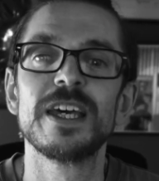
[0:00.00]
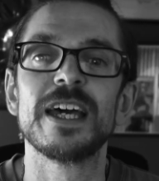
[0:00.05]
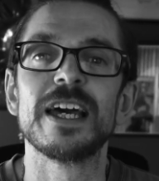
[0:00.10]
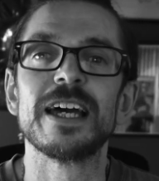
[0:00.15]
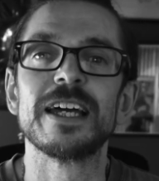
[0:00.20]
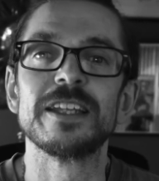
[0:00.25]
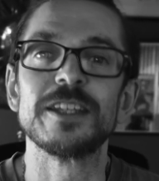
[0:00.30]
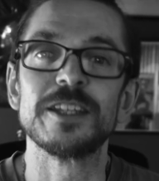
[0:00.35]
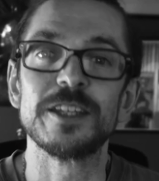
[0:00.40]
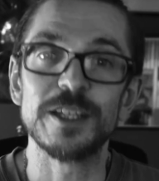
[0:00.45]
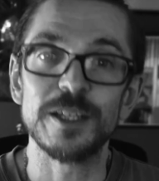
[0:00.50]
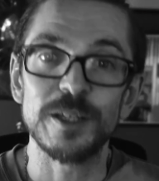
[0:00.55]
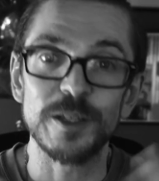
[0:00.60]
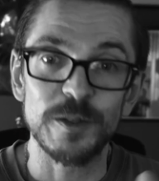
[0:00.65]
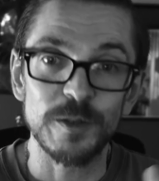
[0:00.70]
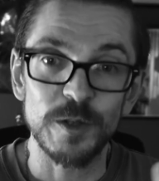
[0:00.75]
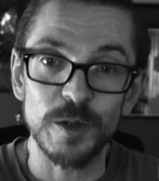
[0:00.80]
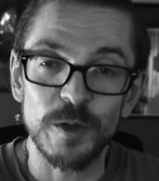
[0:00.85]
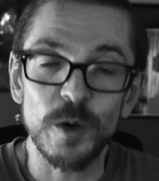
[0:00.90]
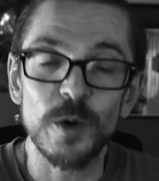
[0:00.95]
and the
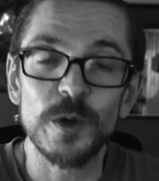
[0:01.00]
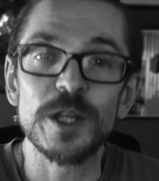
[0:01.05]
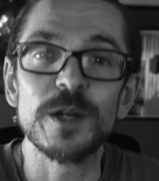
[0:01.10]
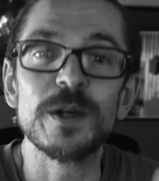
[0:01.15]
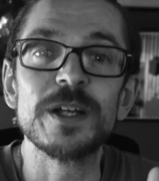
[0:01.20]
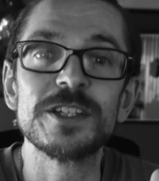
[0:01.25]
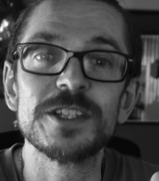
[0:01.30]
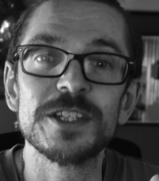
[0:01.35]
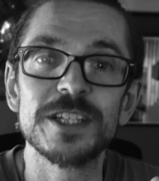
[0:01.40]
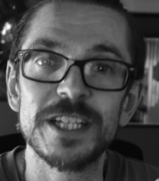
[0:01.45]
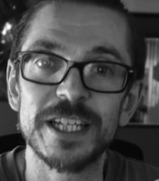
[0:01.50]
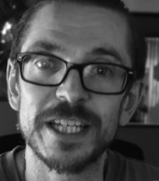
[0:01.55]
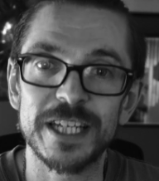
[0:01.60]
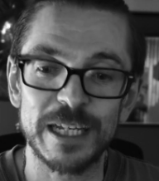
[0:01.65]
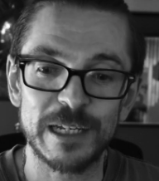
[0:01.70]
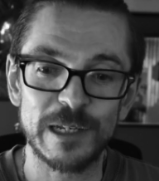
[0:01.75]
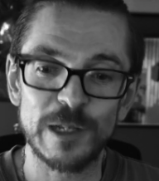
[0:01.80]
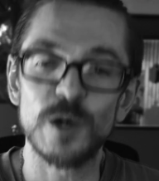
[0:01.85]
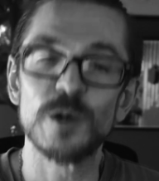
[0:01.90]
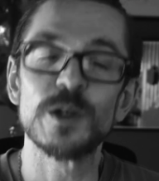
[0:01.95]
audio engineer
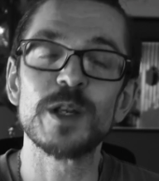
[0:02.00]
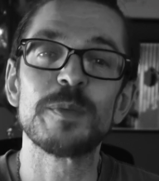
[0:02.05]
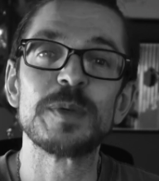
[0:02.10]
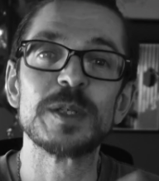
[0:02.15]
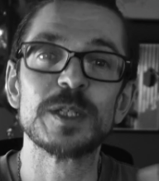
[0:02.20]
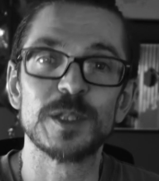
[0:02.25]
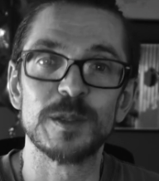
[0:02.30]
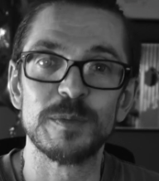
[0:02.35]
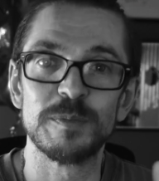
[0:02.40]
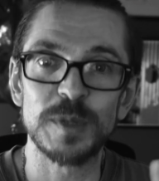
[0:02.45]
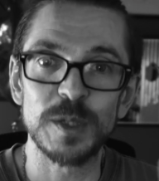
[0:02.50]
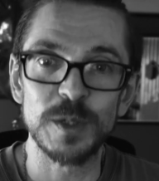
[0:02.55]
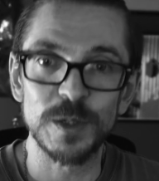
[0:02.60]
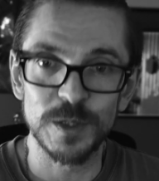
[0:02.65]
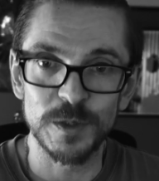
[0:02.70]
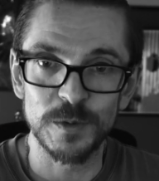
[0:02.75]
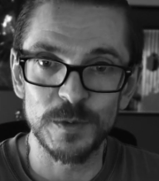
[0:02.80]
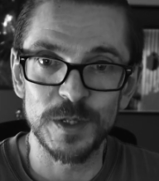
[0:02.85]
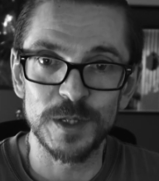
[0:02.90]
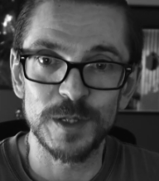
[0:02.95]
can load up his
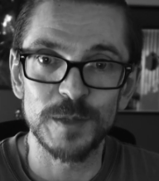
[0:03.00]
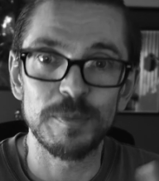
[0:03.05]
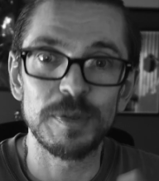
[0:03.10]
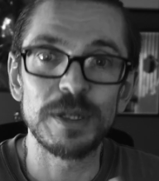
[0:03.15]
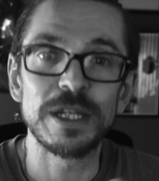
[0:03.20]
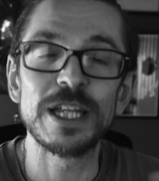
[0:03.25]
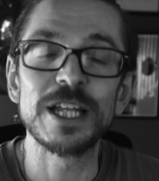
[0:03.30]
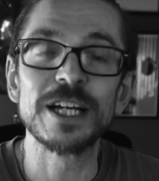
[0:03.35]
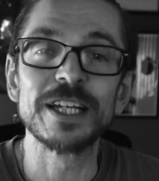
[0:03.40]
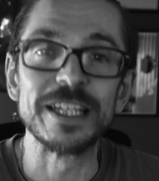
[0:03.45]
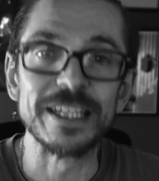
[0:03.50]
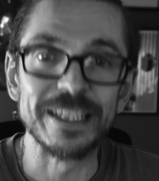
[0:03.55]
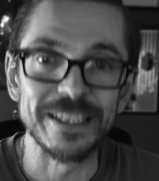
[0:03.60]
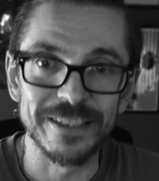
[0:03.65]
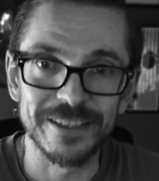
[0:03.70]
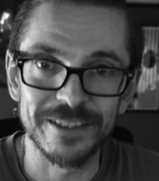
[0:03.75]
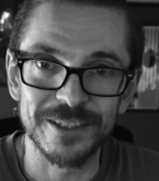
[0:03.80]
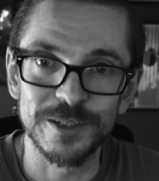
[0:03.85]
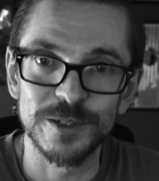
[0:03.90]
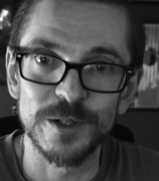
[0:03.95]
computer with
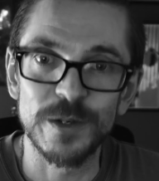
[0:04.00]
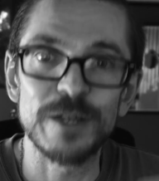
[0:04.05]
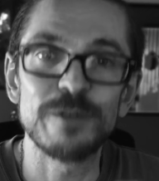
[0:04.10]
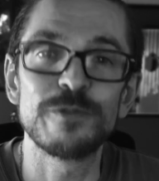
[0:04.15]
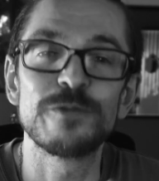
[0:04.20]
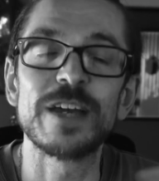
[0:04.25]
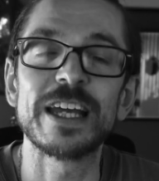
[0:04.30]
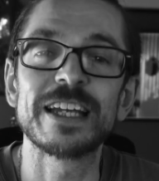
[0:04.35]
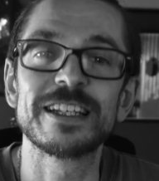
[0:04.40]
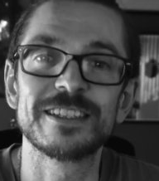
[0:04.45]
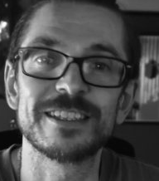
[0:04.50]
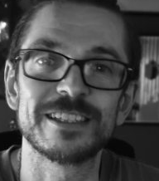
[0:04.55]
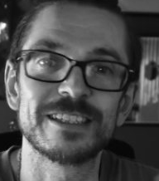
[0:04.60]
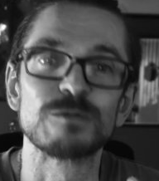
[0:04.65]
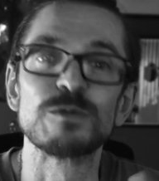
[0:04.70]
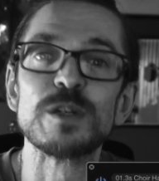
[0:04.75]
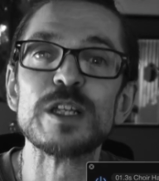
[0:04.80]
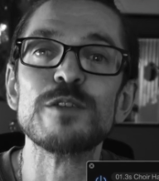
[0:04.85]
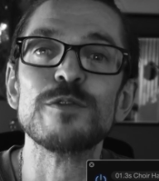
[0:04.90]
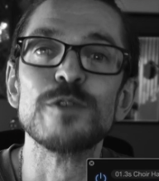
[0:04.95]
plugins, effects,
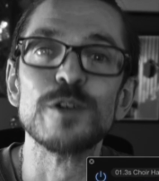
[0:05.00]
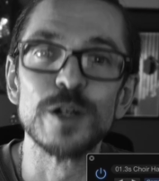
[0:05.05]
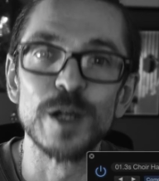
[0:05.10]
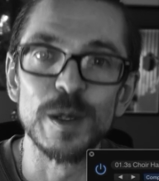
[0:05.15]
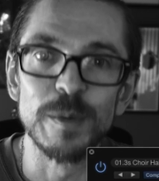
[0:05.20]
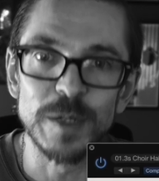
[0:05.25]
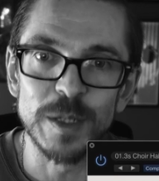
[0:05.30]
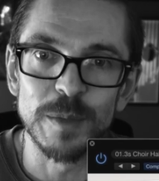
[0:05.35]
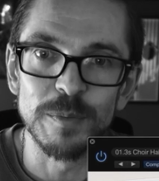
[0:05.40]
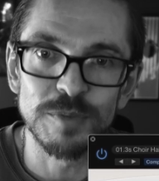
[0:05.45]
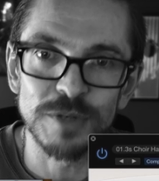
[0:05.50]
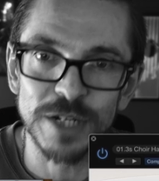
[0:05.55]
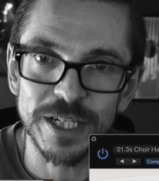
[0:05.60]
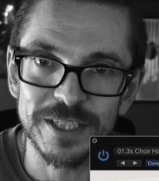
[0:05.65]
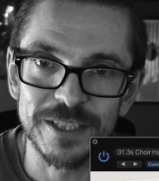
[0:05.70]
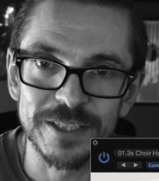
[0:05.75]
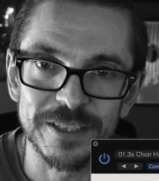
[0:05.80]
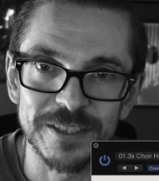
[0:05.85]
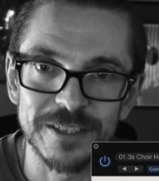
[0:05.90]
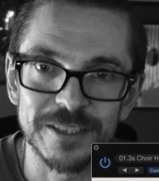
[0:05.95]
reverb,
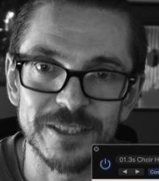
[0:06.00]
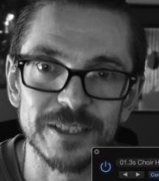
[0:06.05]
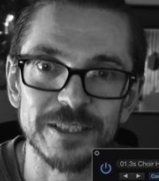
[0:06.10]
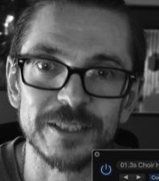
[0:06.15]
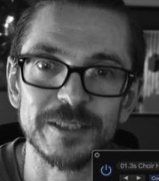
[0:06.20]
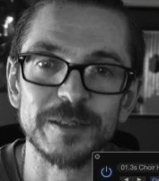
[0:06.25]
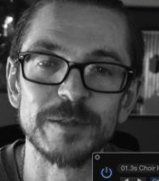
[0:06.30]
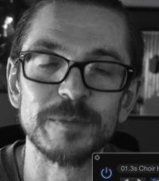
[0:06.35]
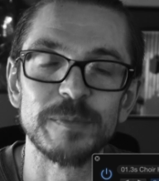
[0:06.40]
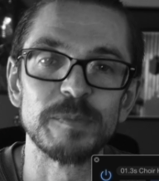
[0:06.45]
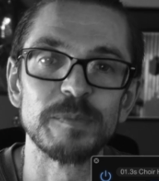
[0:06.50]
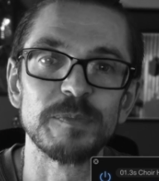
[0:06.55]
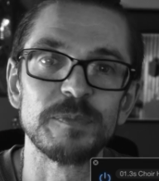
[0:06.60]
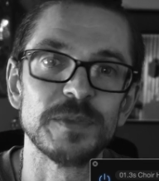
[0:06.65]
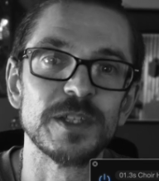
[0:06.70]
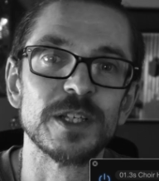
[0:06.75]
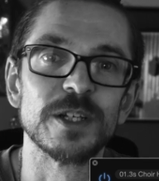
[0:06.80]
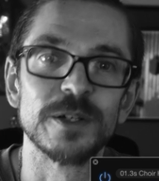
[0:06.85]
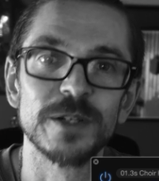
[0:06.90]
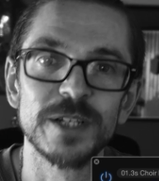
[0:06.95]
compressors,
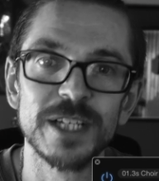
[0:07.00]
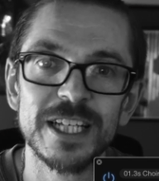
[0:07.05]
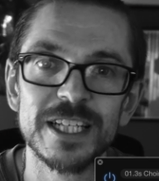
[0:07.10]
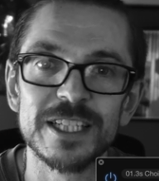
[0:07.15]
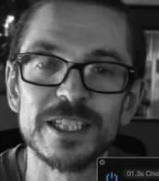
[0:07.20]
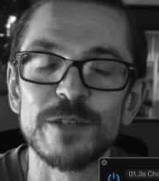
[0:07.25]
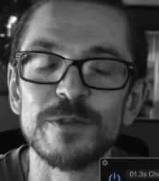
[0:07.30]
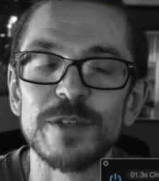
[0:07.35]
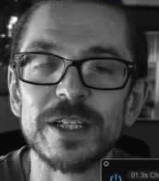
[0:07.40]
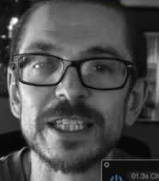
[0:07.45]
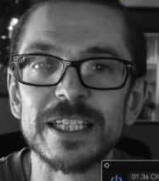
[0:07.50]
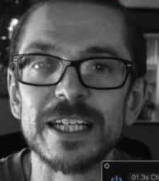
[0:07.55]
stuff like